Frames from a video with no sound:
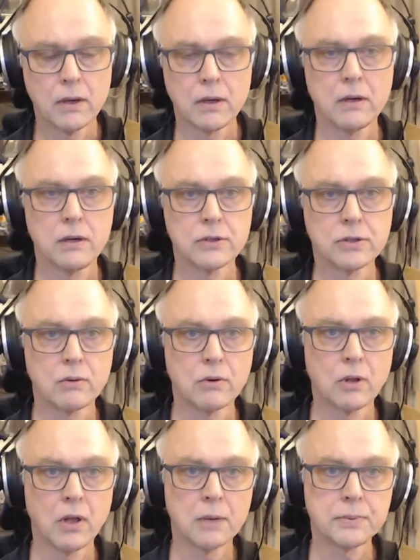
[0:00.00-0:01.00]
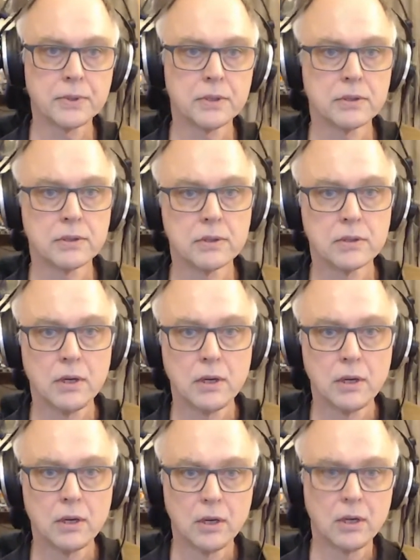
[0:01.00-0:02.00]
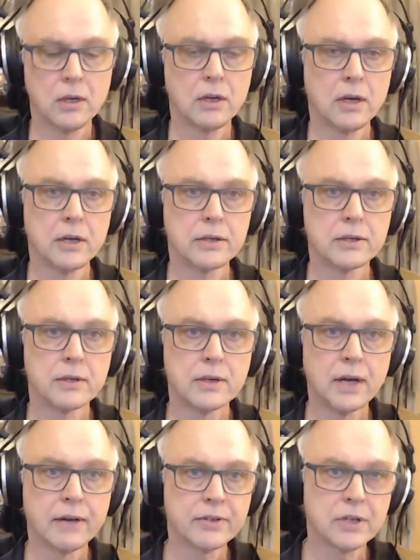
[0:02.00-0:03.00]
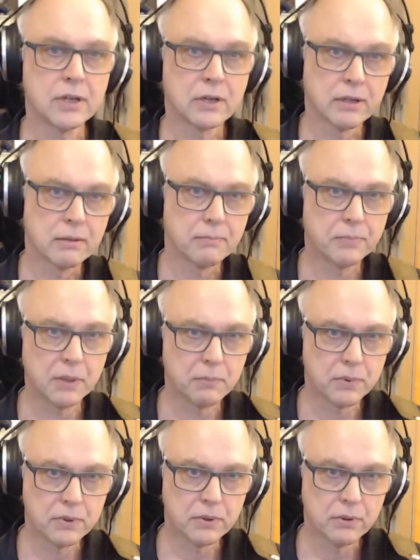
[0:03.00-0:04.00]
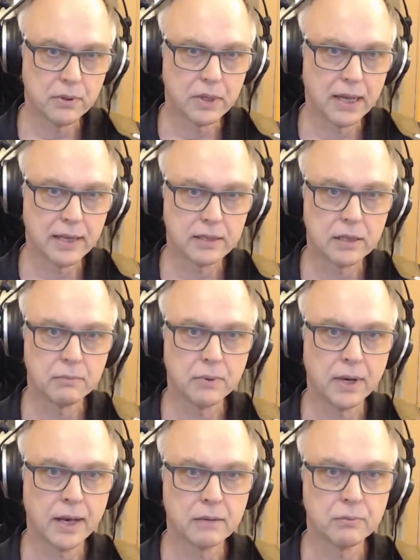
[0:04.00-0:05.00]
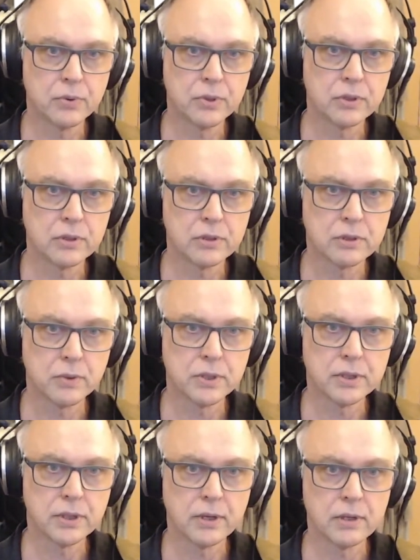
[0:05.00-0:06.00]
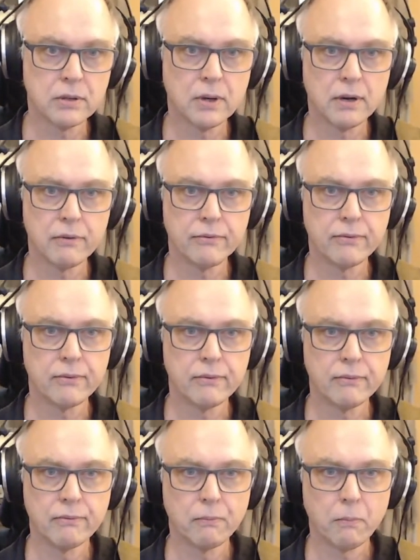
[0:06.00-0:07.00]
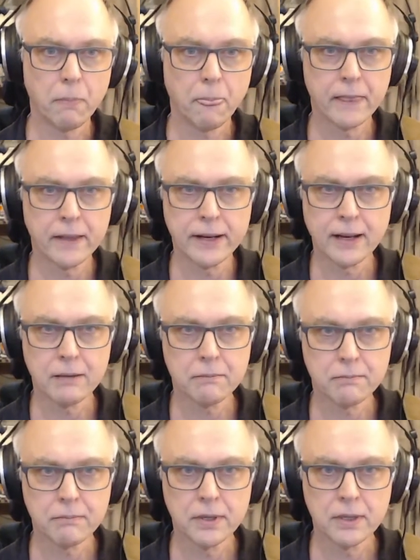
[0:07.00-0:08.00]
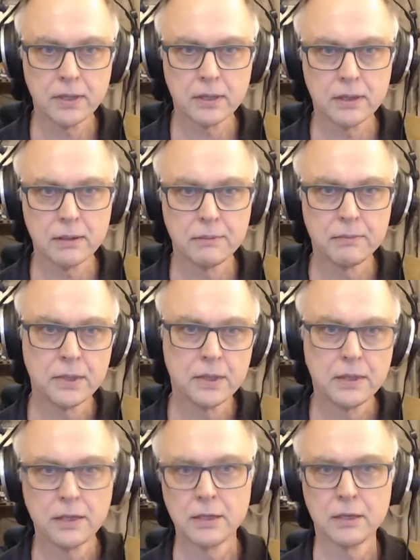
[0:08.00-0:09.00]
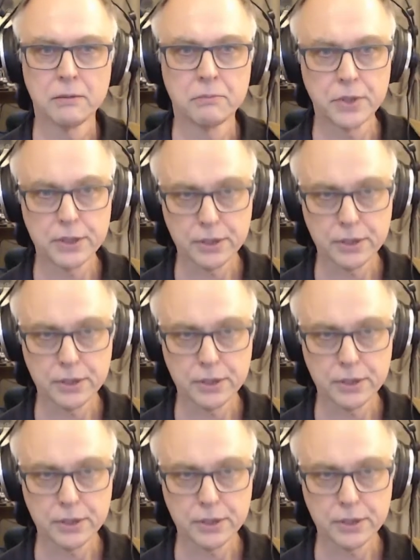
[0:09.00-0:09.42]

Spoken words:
tonal options. And I've seen other people do it, like they add a push-on switch, and then you have the neck bridge.